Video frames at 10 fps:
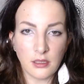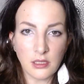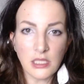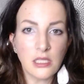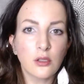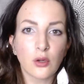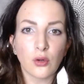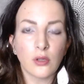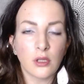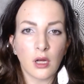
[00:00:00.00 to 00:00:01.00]

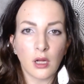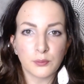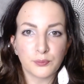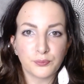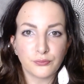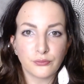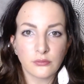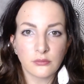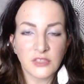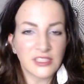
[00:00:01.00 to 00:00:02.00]
ego
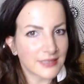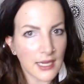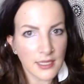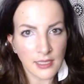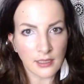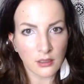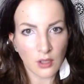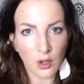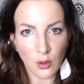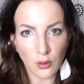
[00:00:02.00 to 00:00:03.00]
desire
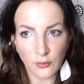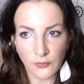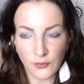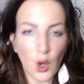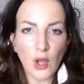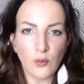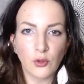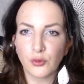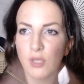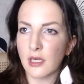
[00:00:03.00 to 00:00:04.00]
of, oh, I
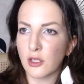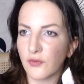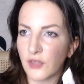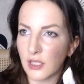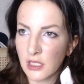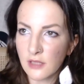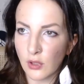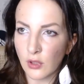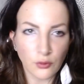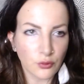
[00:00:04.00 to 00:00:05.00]
want to get rid of the
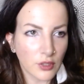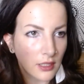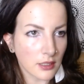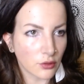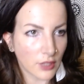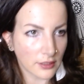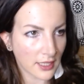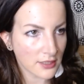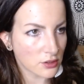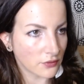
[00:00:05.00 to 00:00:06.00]
evil, I want to get rid of
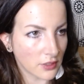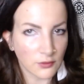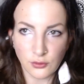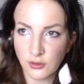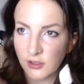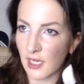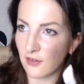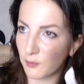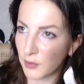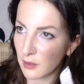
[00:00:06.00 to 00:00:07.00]
catastrophe, I want to
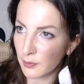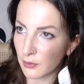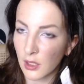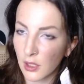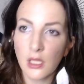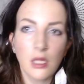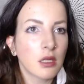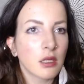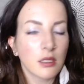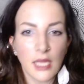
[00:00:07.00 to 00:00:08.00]
save people.
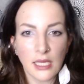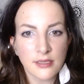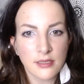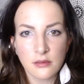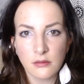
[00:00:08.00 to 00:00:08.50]
Yes,